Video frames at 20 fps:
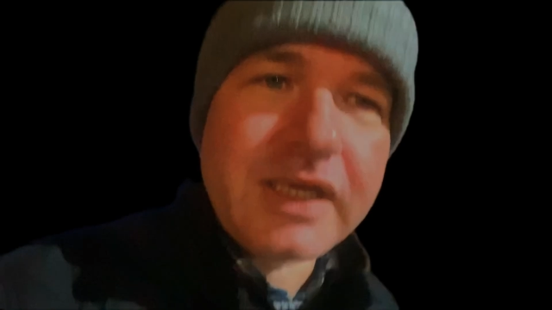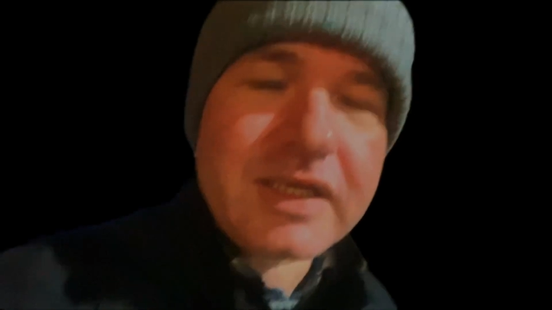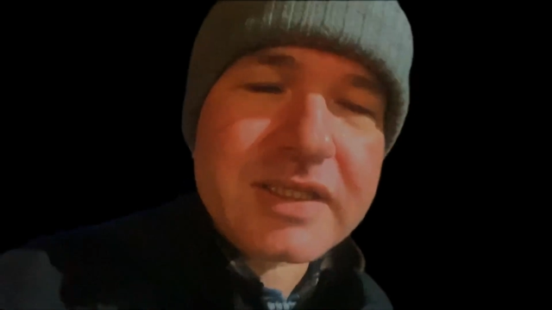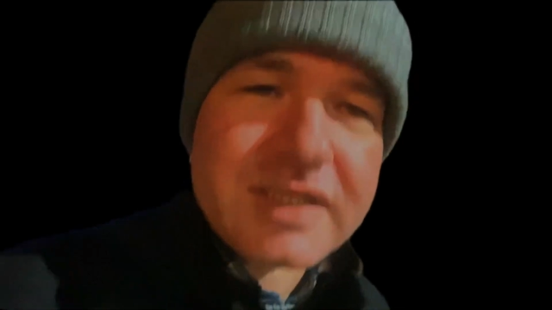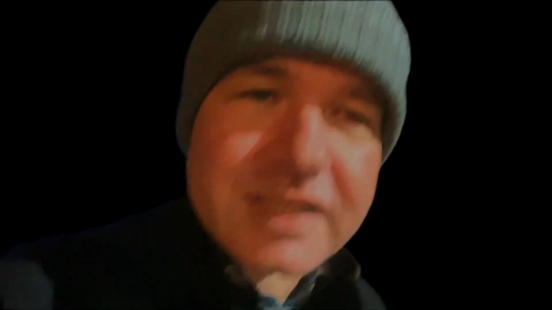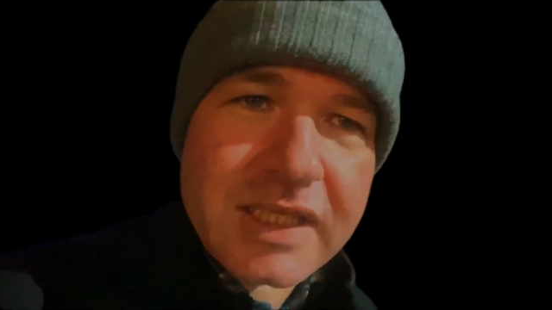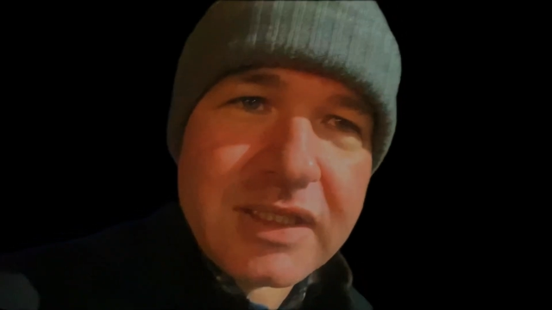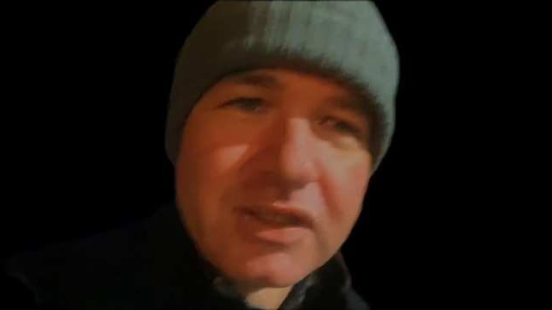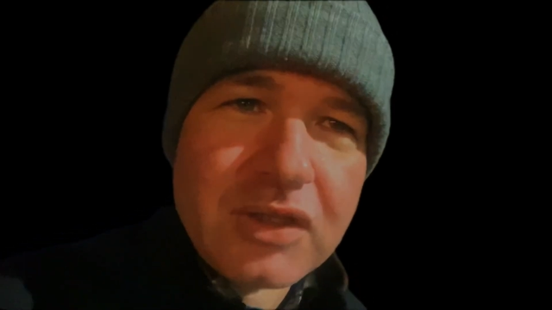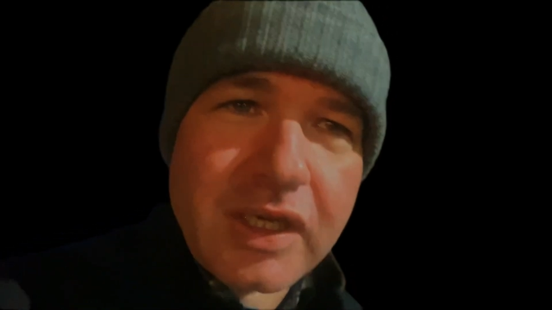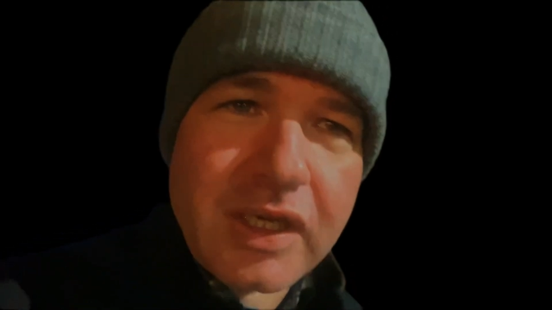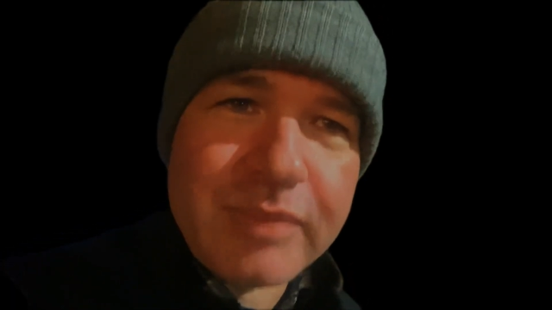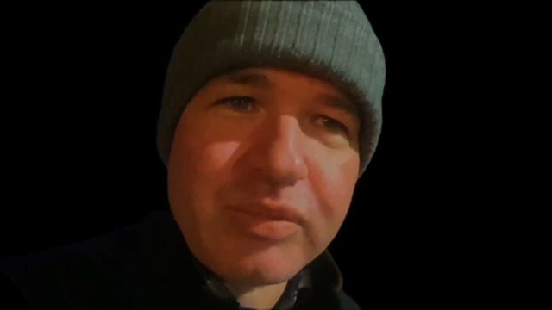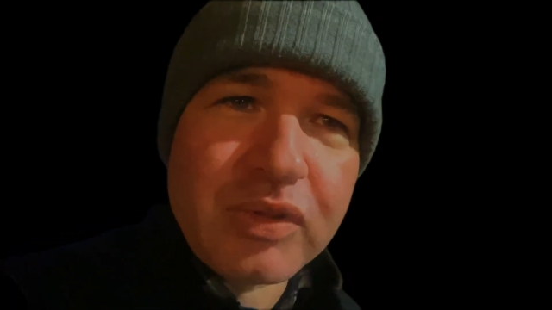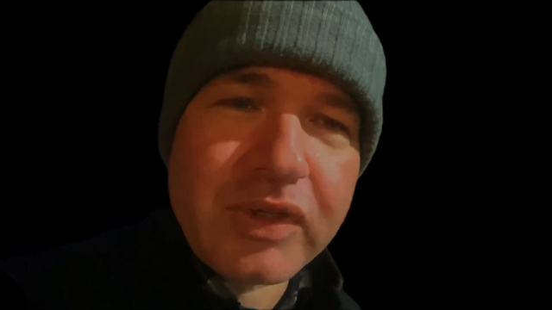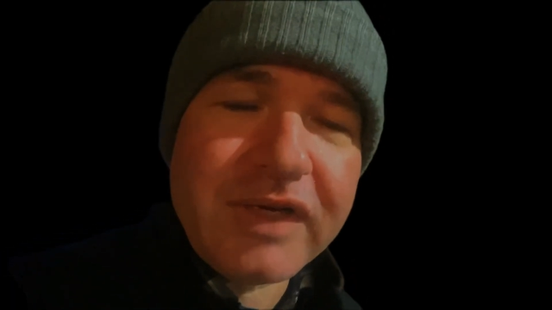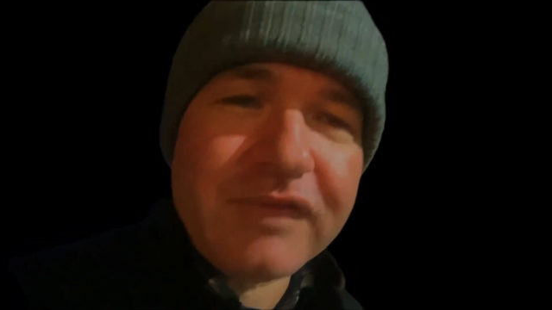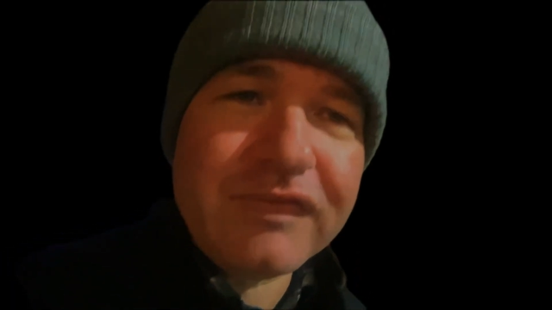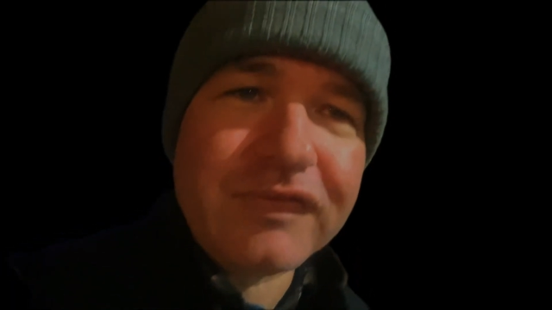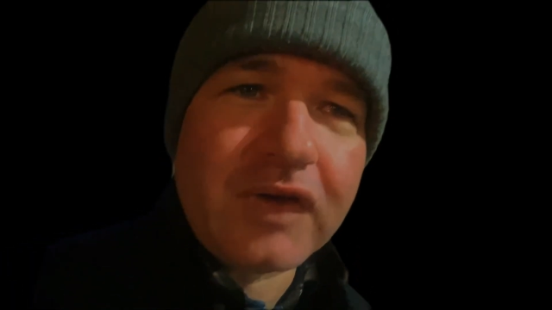I'd say
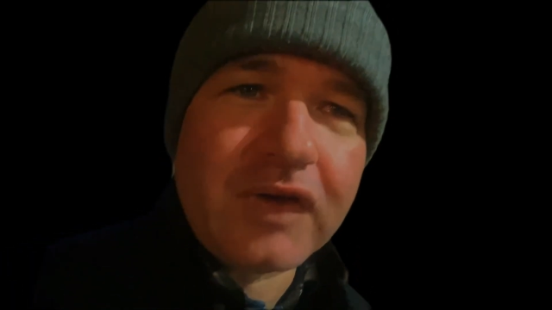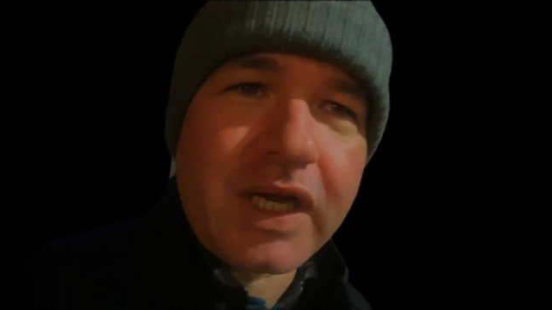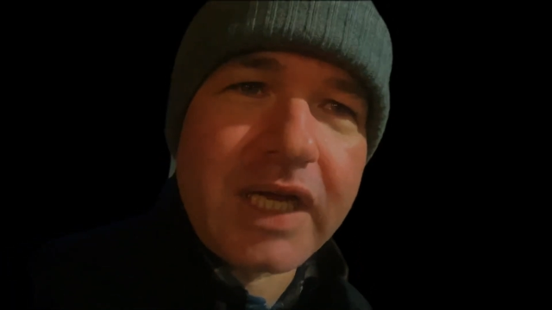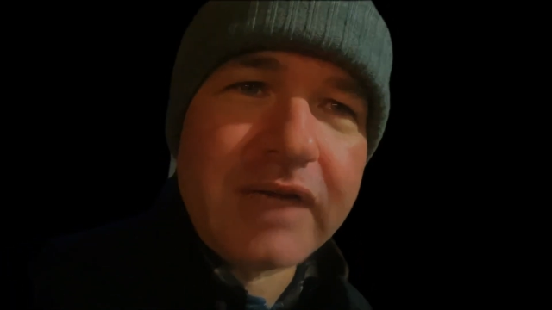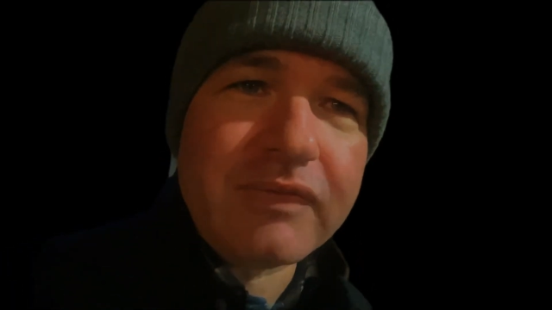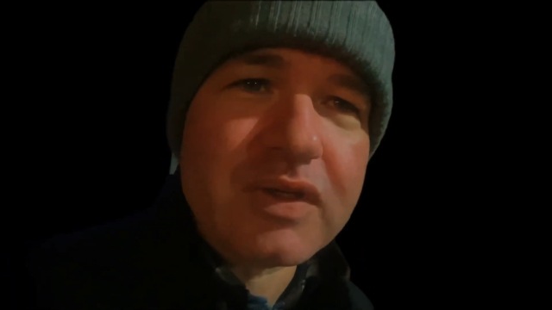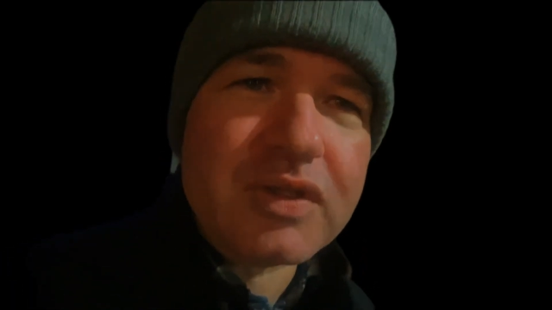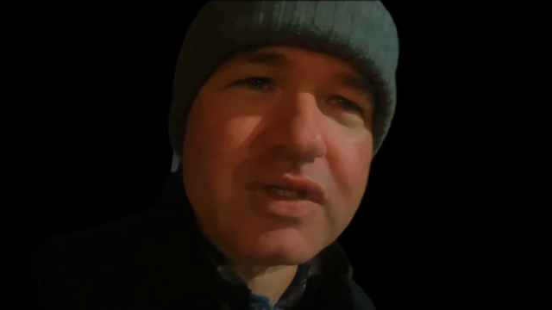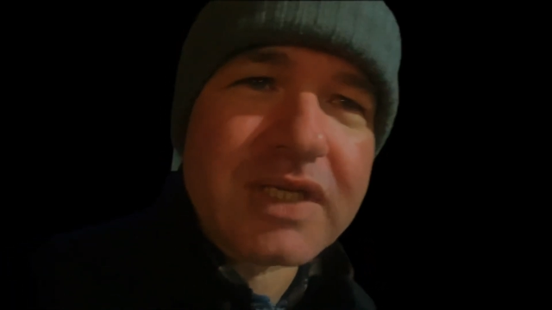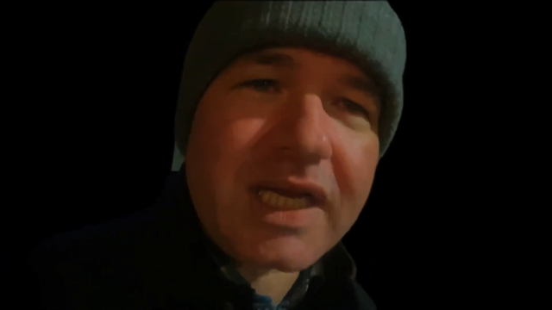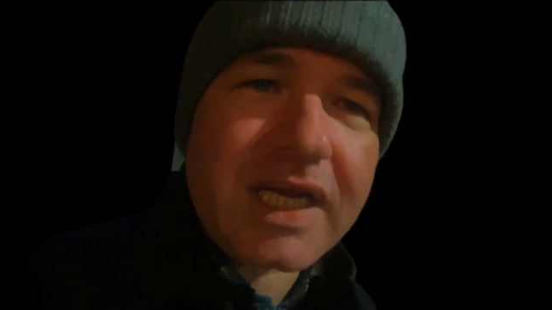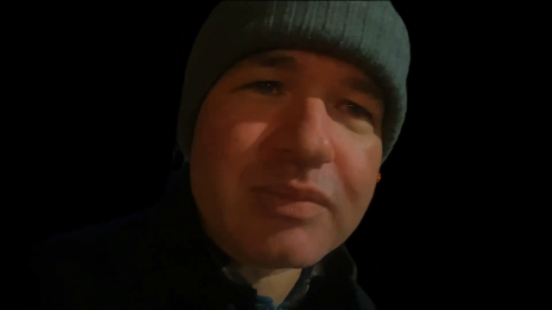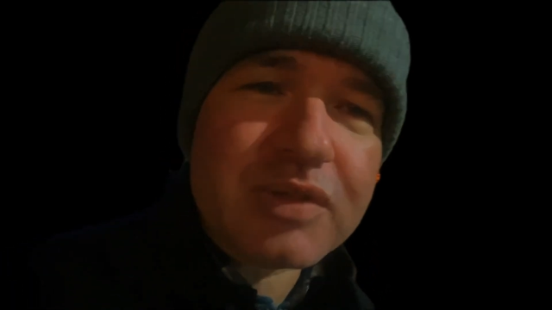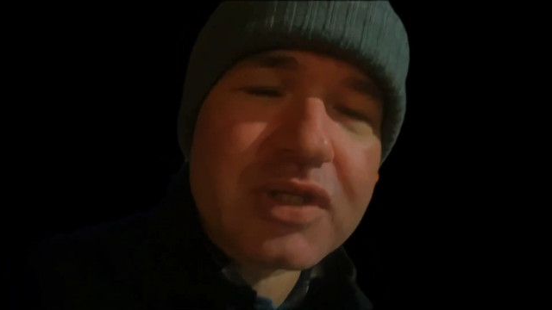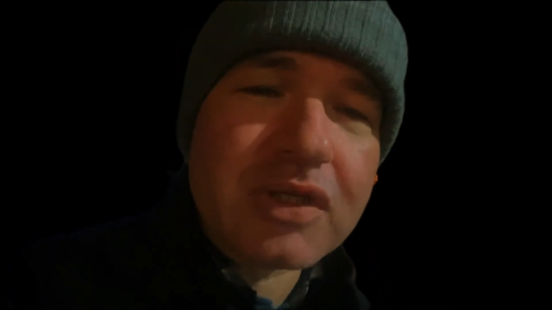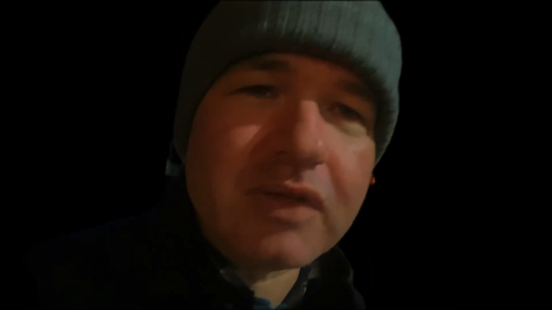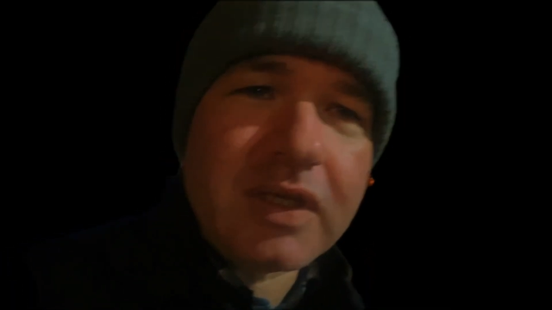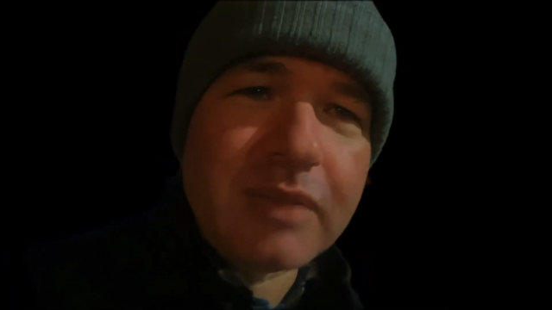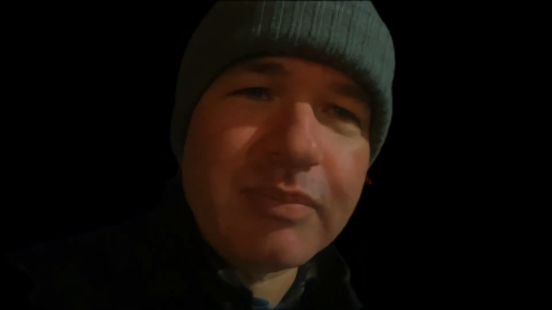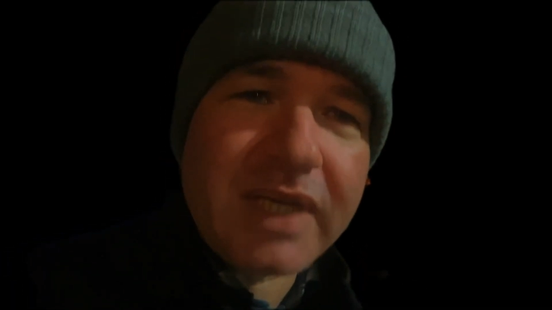9.5. It's absolutely